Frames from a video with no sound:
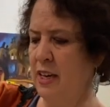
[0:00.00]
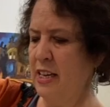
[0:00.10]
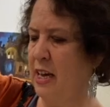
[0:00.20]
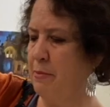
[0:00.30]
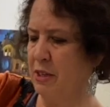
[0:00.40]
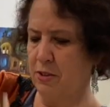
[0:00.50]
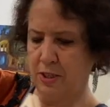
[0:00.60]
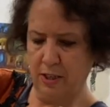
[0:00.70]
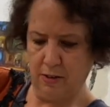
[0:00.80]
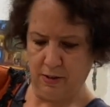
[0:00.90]
yeah because you
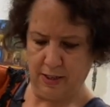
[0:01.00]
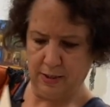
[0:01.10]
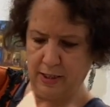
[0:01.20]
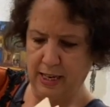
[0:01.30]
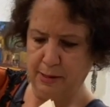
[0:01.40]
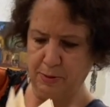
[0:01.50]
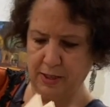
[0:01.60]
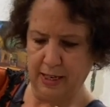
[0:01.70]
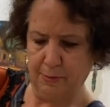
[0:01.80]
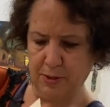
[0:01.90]
know there's heaps
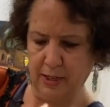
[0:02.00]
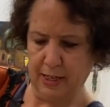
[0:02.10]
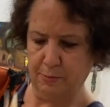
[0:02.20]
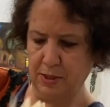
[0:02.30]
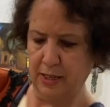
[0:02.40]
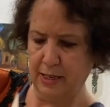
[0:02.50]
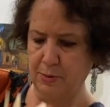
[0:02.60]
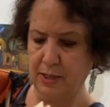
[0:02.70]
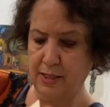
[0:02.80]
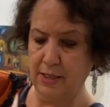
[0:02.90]
and heaps and heaps and heaps,
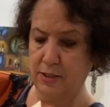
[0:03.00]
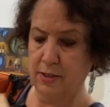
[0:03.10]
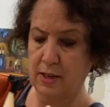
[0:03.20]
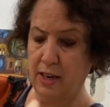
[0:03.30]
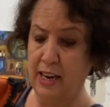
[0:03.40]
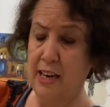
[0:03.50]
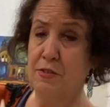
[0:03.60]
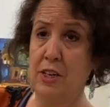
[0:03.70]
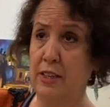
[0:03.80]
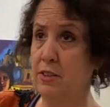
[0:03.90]
and there's I have
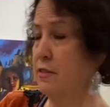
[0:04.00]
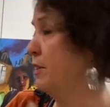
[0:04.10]
tons of